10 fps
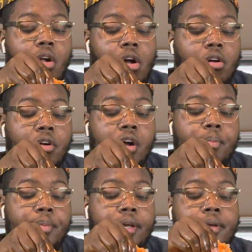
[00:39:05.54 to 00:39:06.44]
Grown
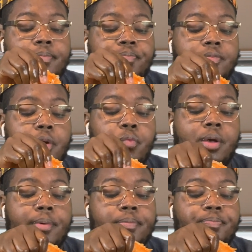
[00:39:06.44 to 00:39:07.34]
men and
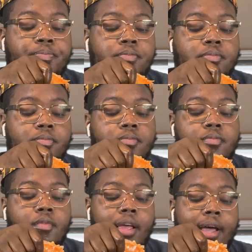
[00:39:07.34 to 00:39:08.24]
women
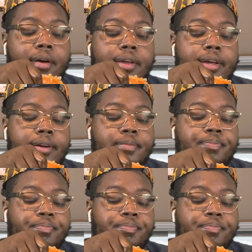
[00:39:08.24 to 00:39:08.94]
out here